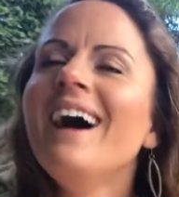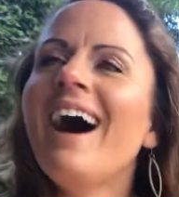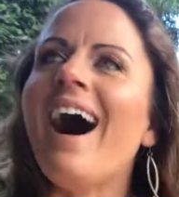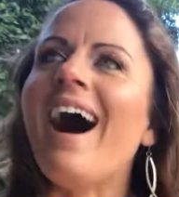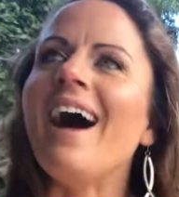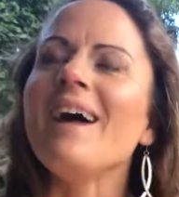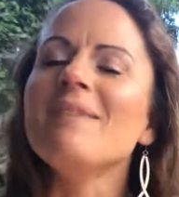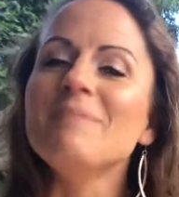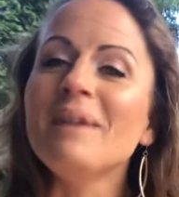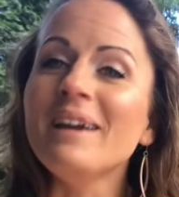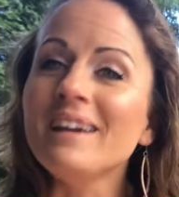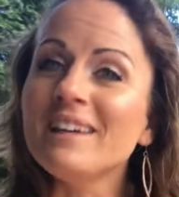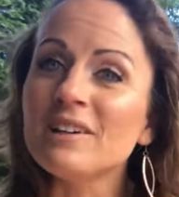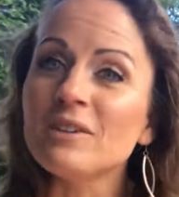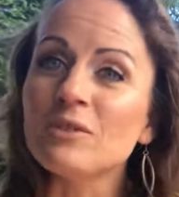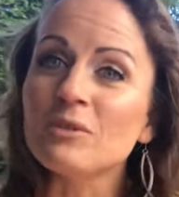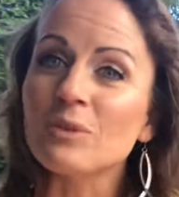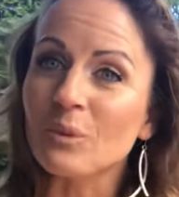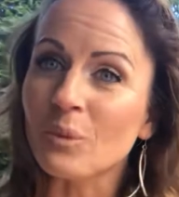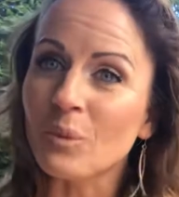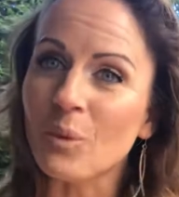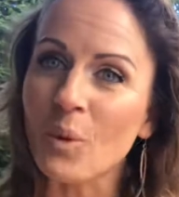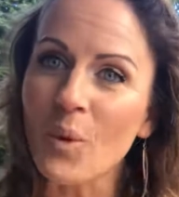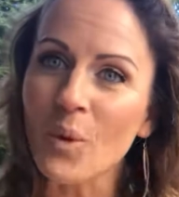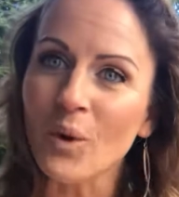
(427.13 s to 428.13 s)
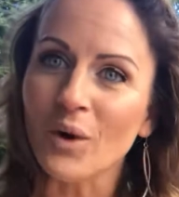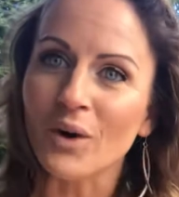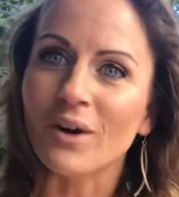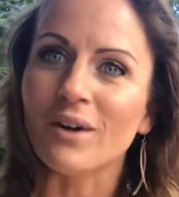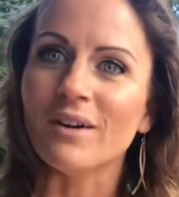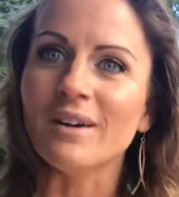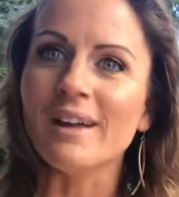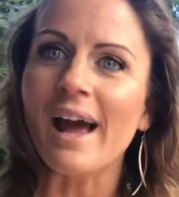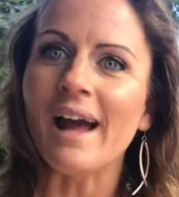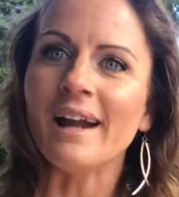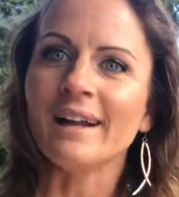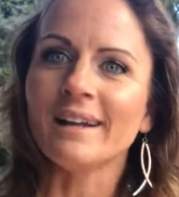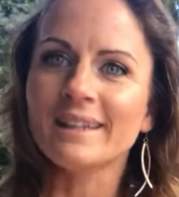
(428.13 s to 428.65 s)
I make it a reward,
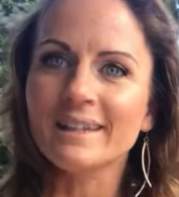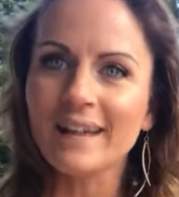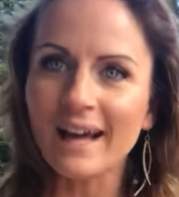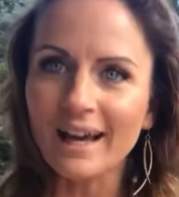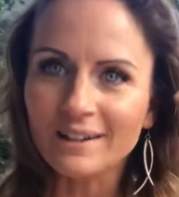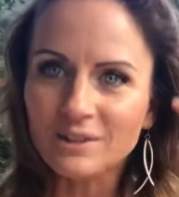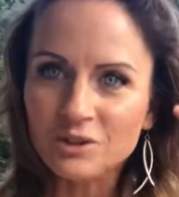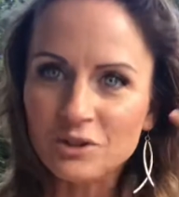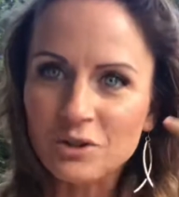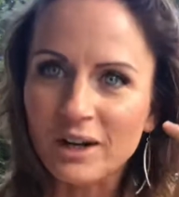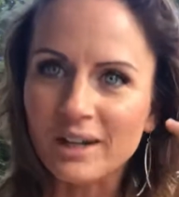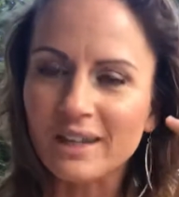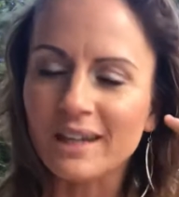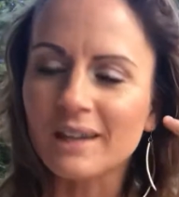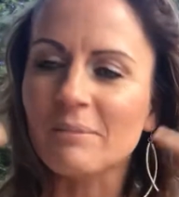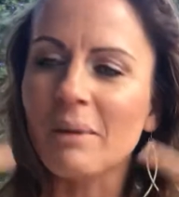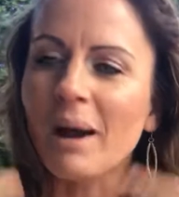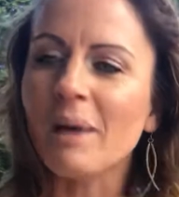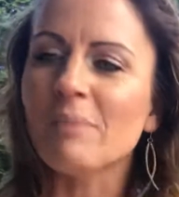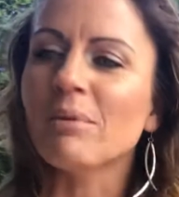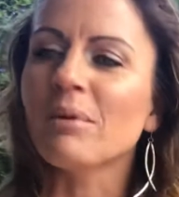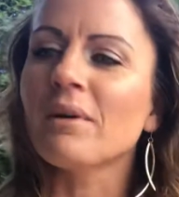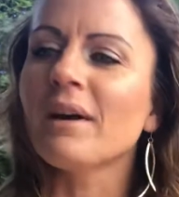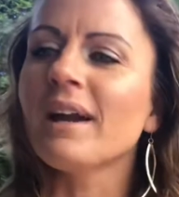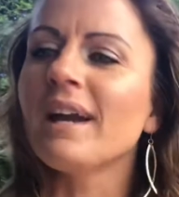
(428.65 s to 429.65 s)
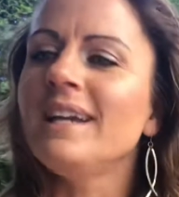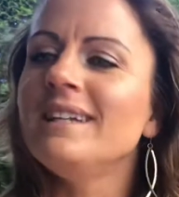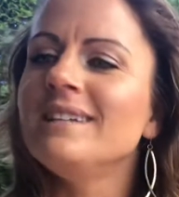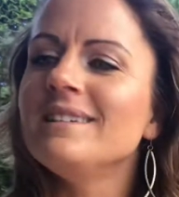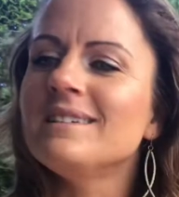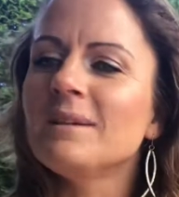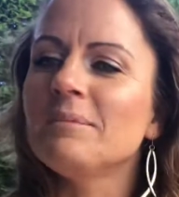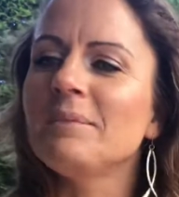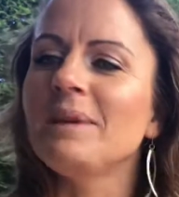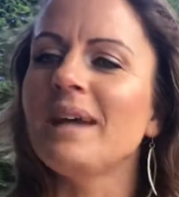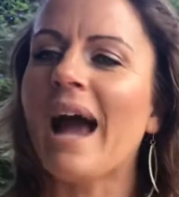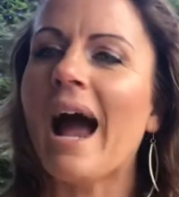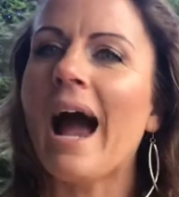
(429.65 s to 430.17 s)
and again, tricking my brain to
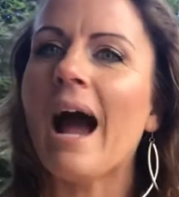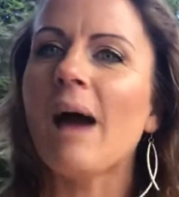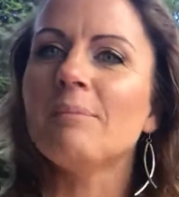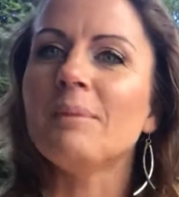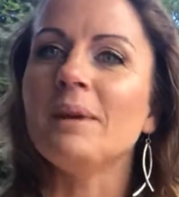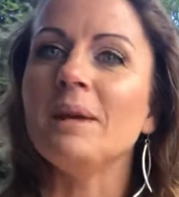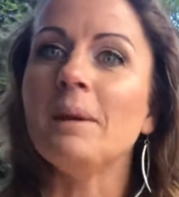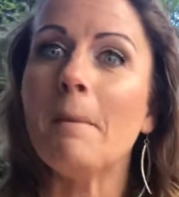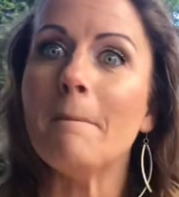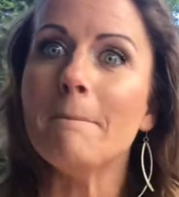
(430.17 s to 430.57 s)
be happy.